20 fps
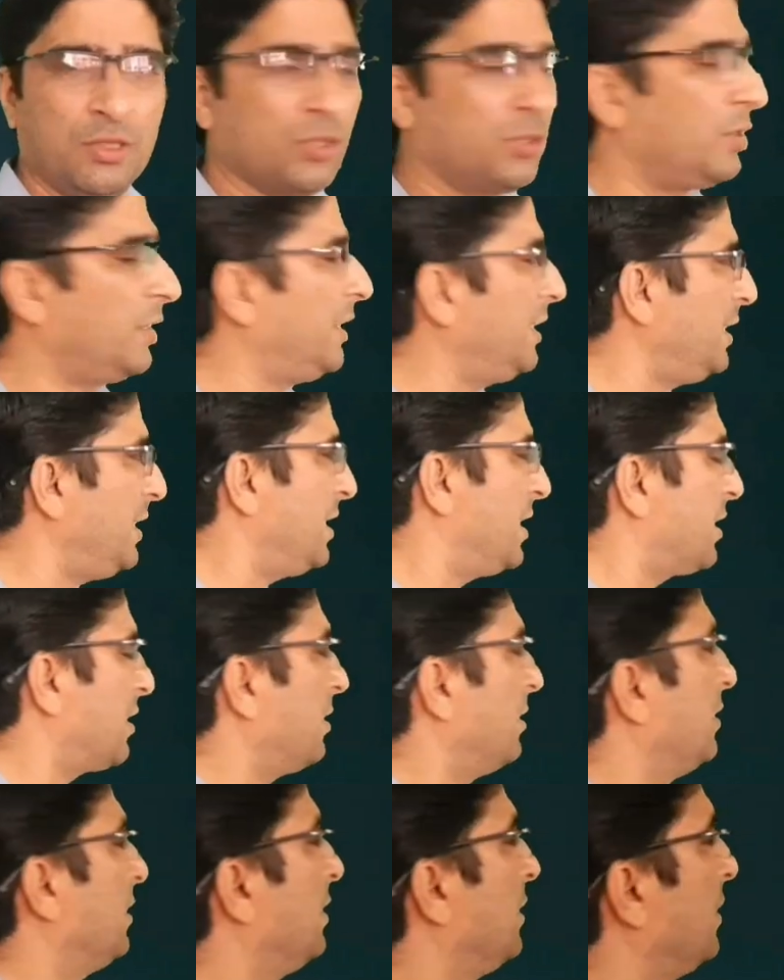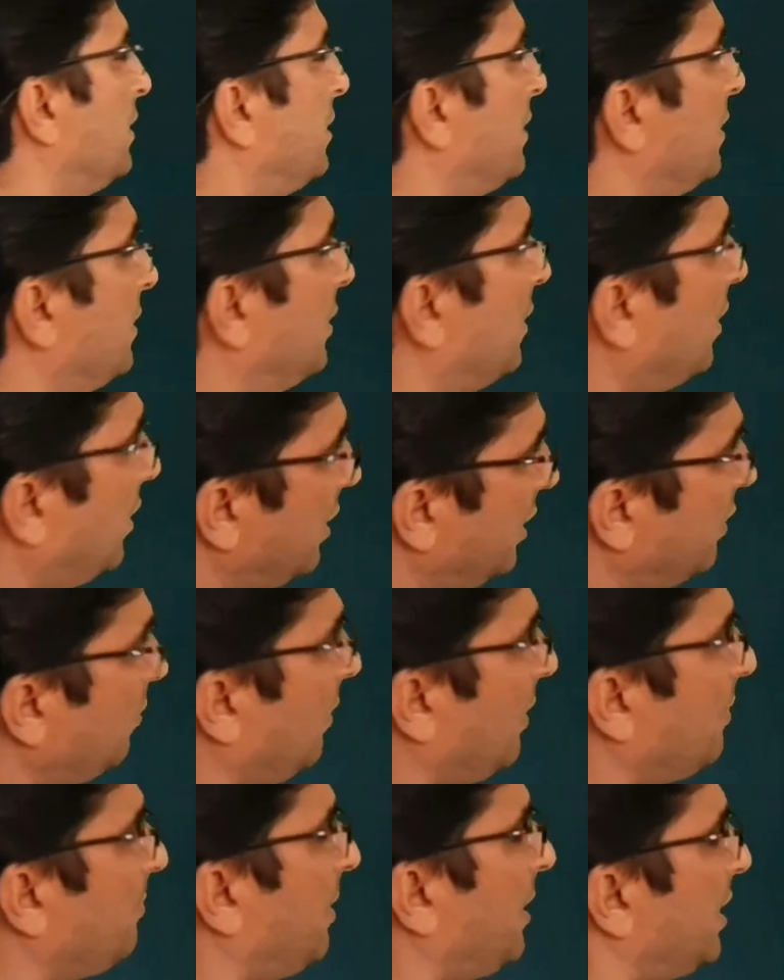So here only
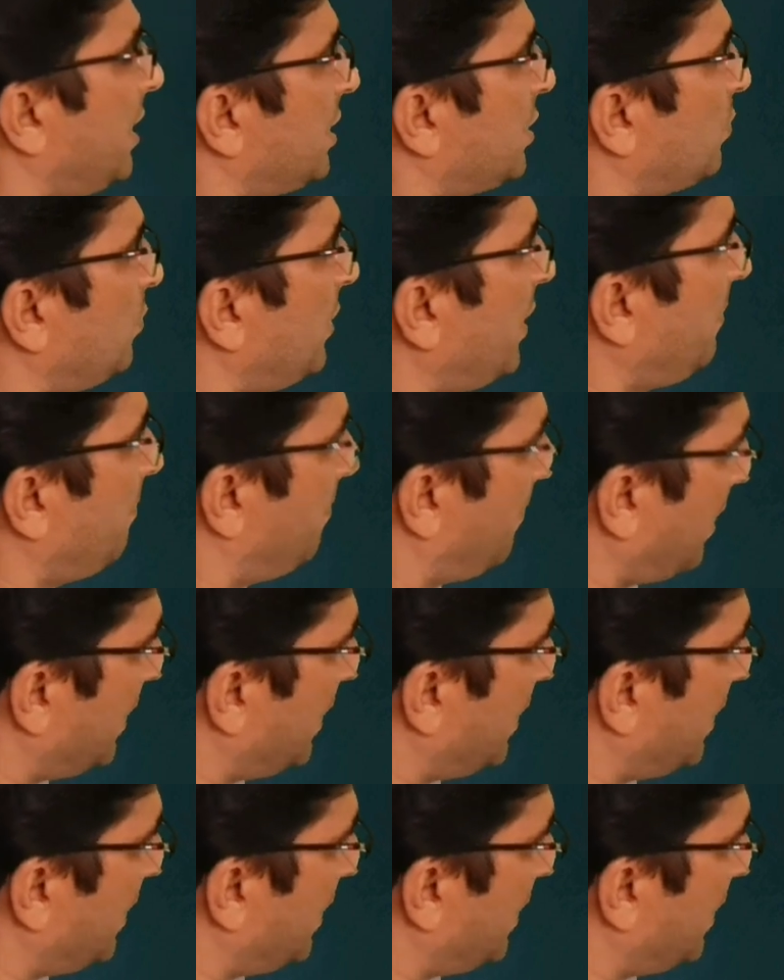one minus, we have